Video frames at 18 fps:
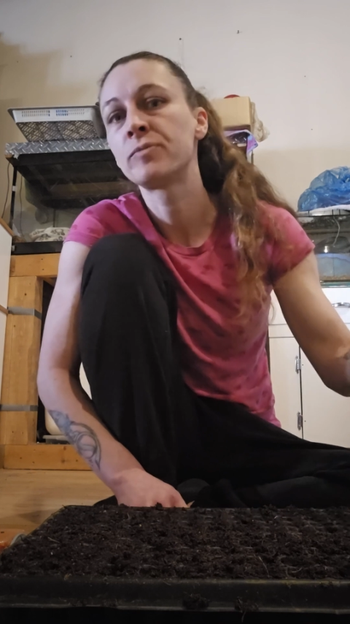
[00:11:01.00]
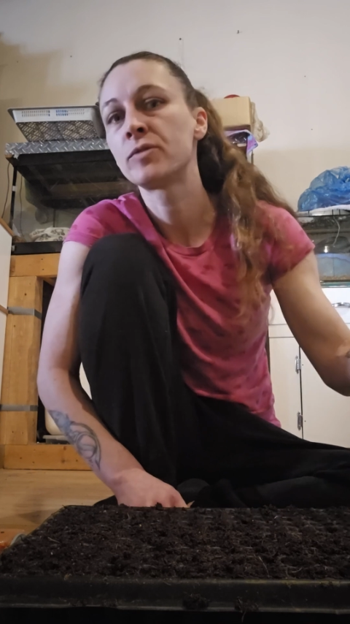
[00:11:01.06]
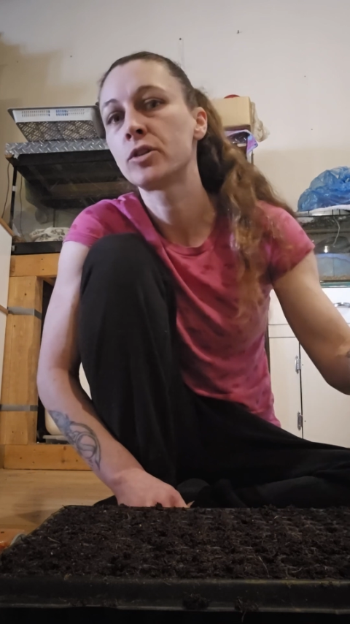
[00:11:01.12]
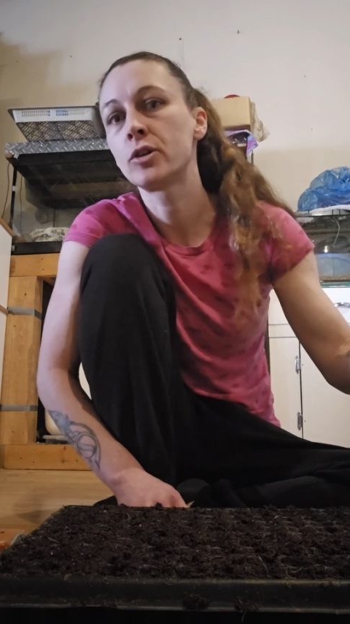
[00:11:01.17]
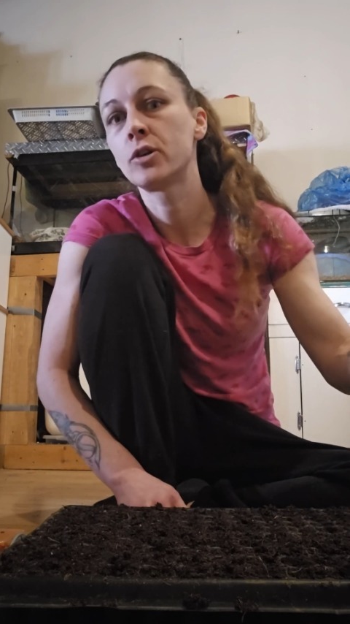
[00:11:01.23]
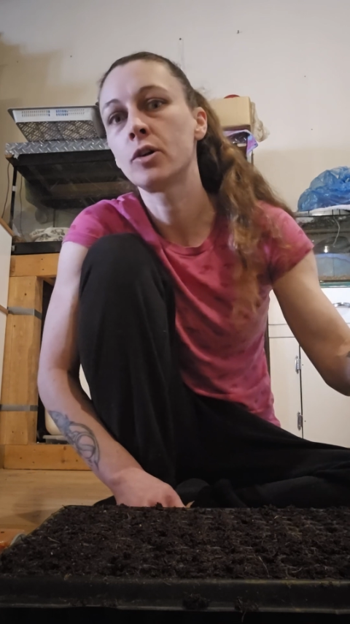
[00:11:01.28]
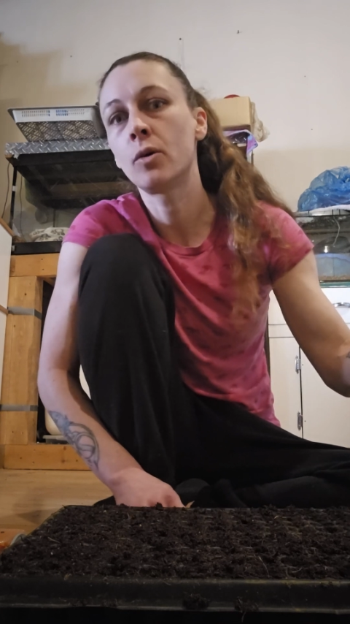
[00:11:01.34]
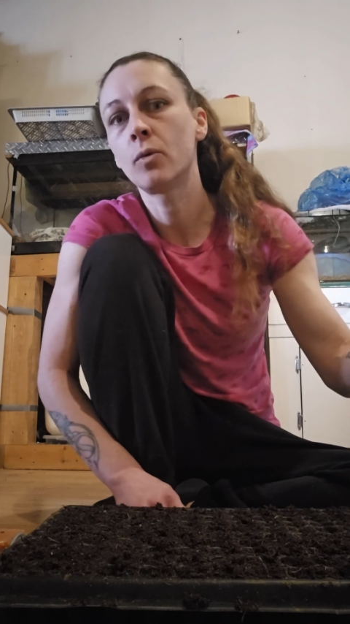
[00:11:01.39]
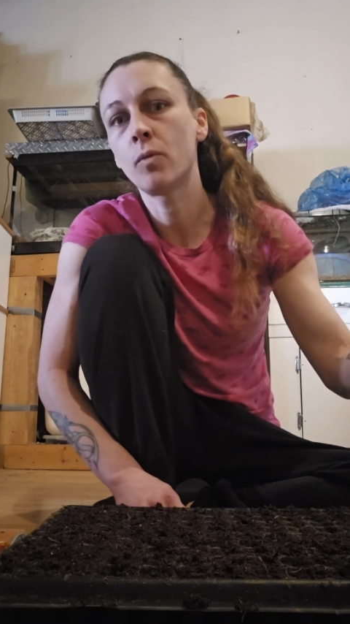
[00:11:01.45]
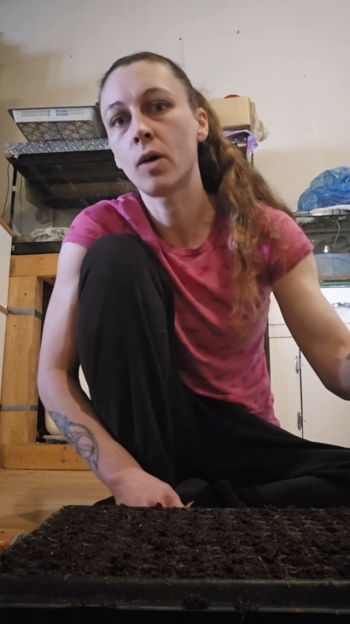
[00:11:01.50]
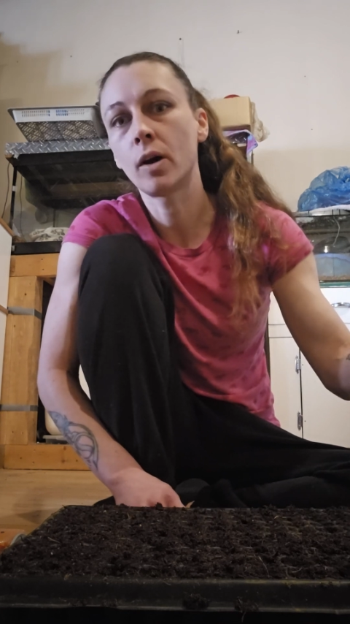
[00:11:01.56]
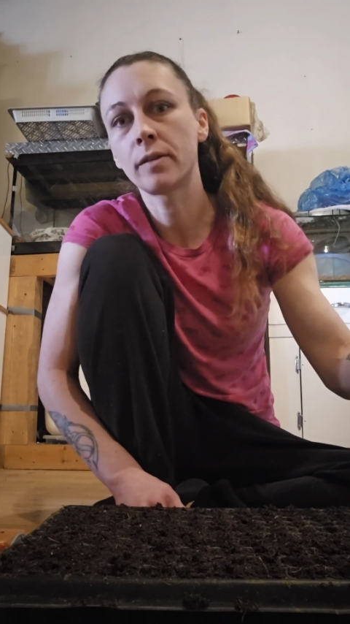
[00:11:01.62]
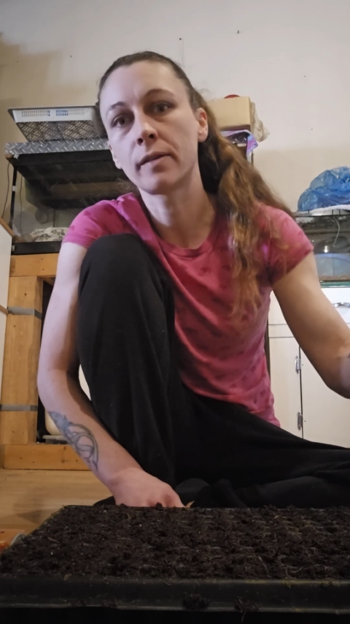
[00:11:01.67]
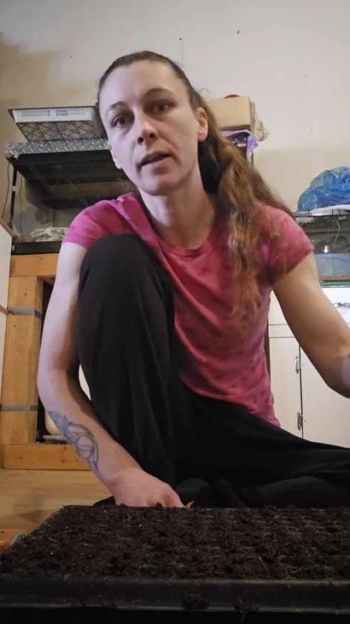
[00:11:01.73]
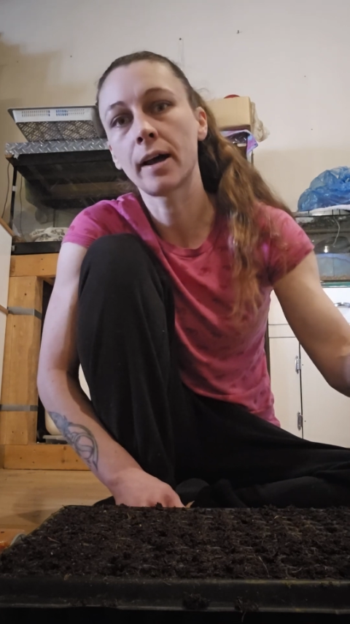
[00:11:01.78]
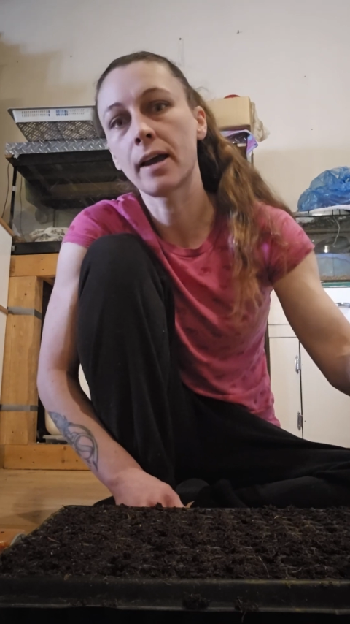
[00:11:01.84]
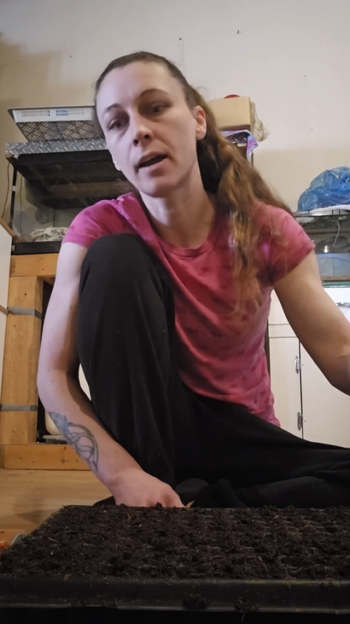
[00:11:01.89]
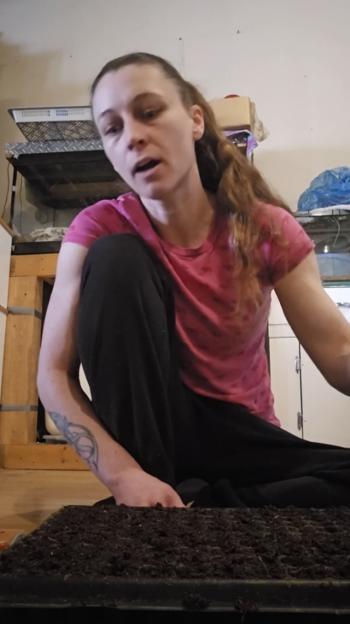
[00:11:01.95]
So you don't
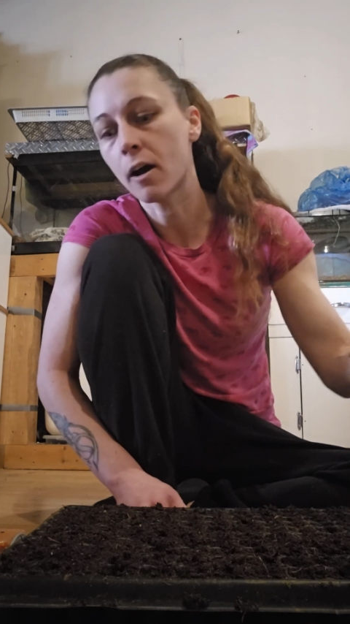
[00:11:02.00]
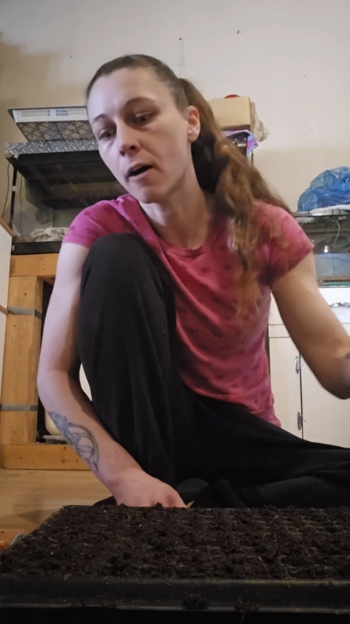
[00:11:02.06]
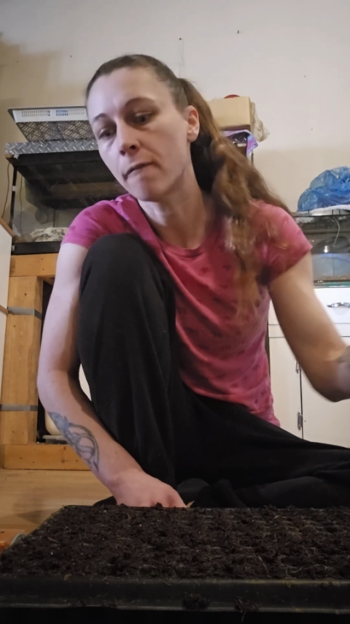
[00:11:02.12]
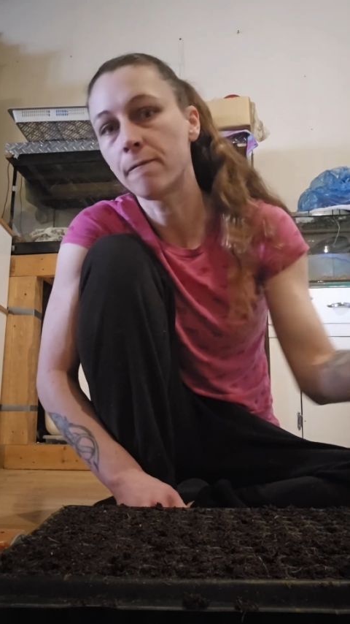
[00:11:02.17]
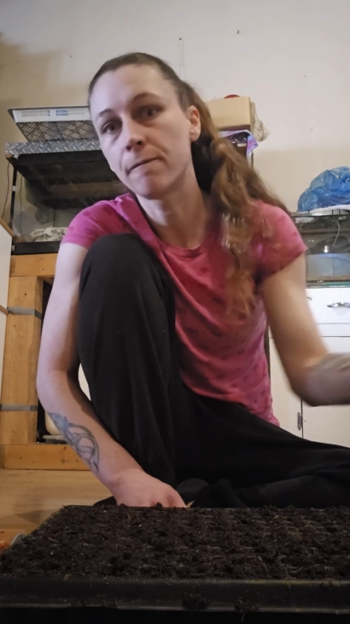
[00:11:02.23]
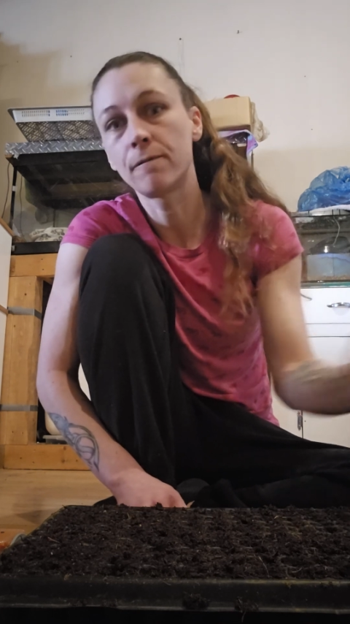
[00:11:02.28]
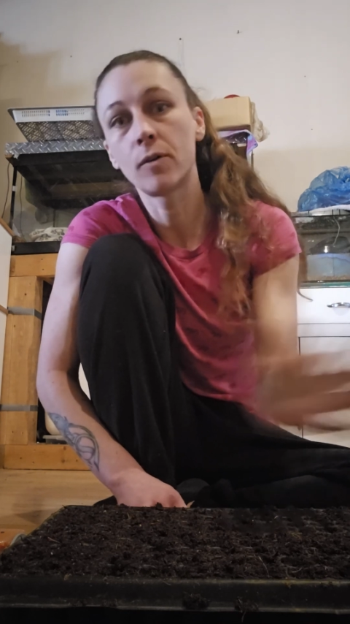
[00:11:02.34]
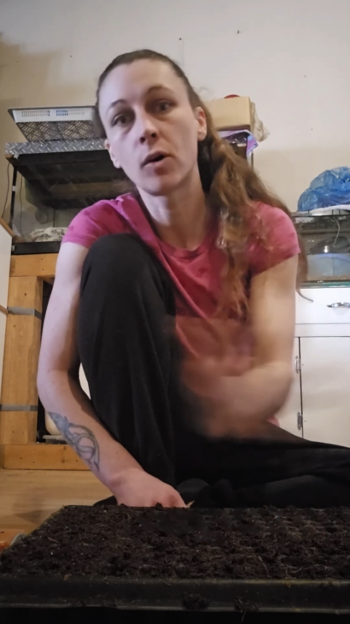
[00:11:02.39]
want like a